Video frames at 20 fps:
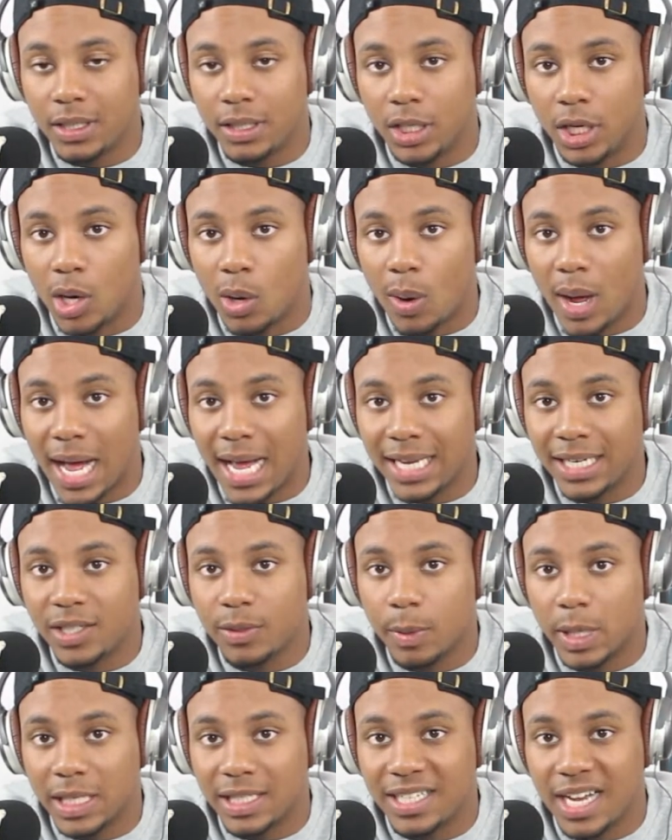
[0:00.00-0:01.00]
I
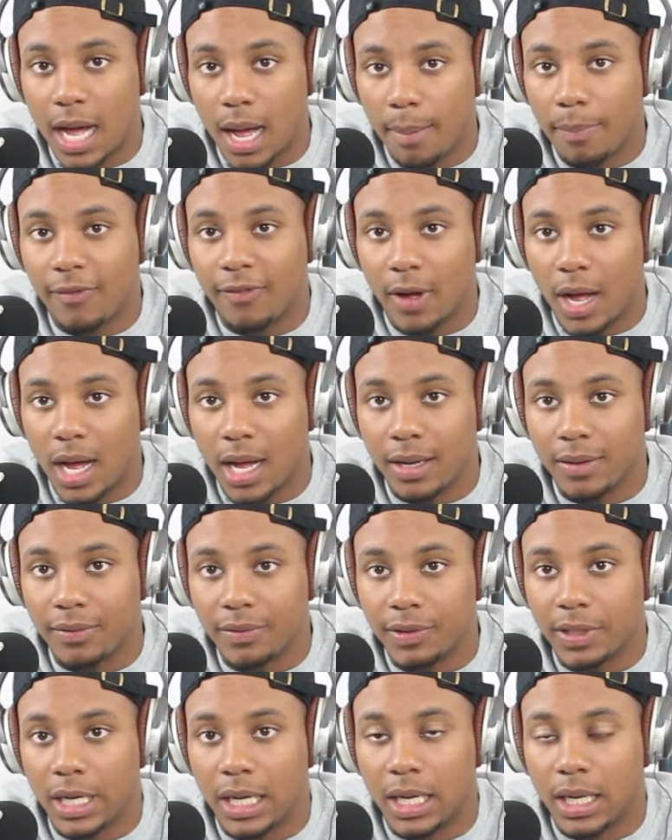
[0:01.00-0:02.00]
expect top
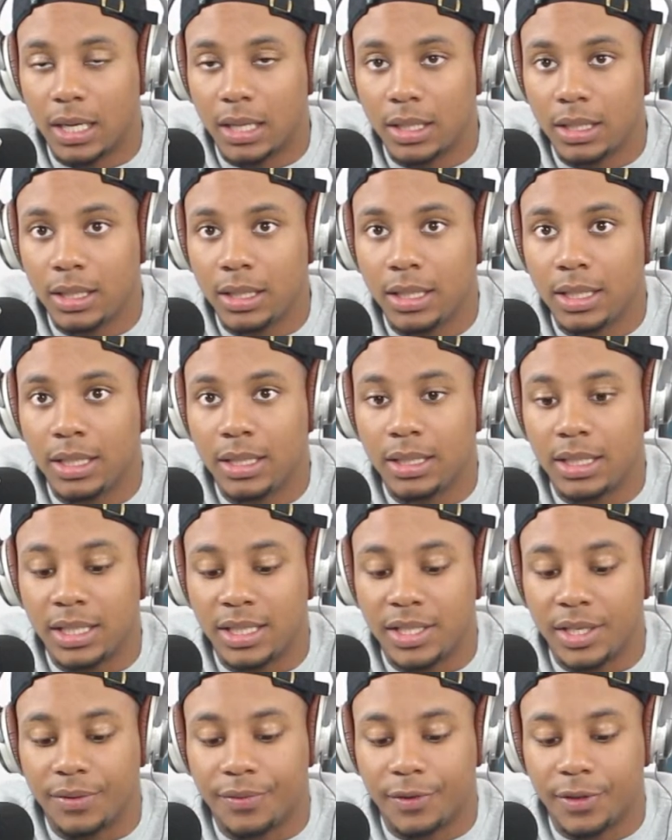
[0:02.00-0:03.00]
5
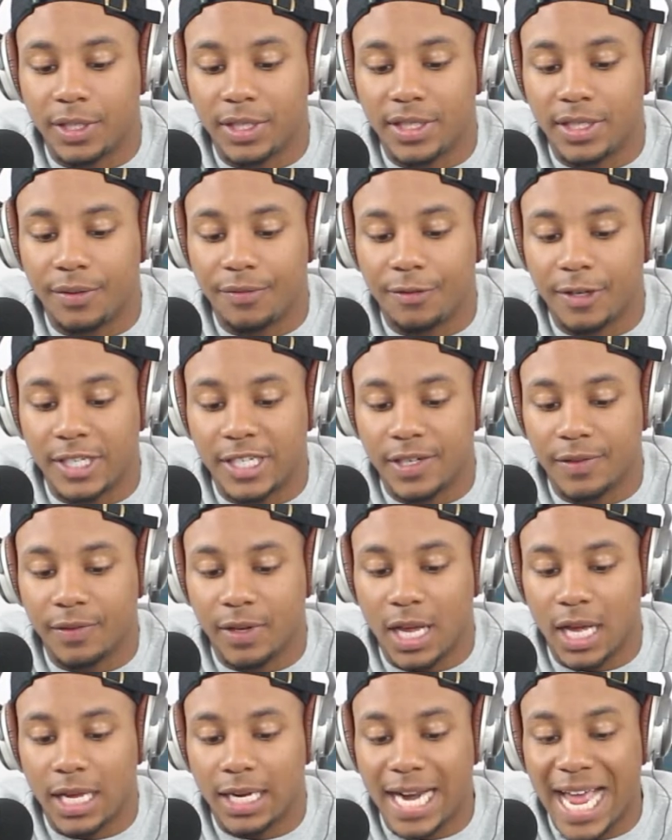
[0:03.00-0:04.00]
this year for this defensive
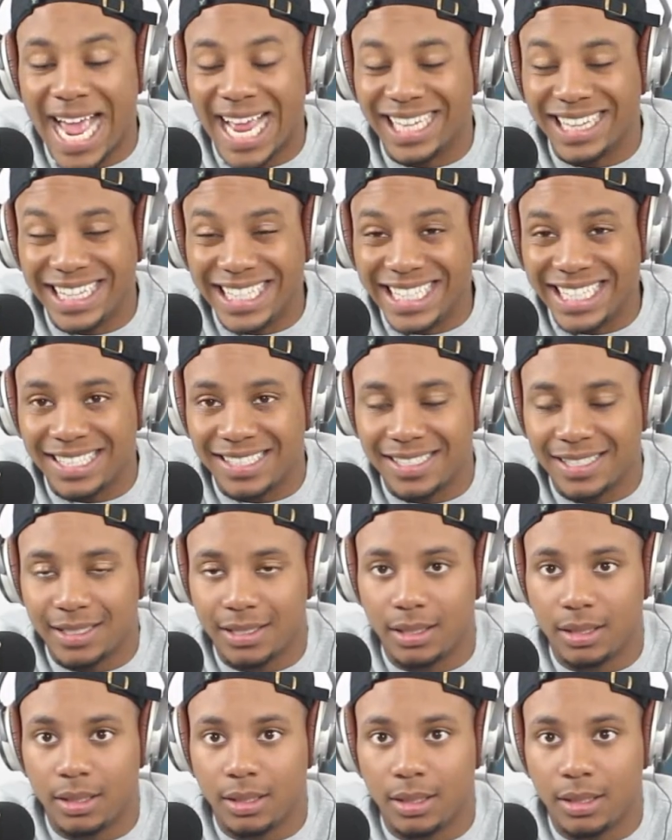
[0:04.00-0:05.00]
line, at least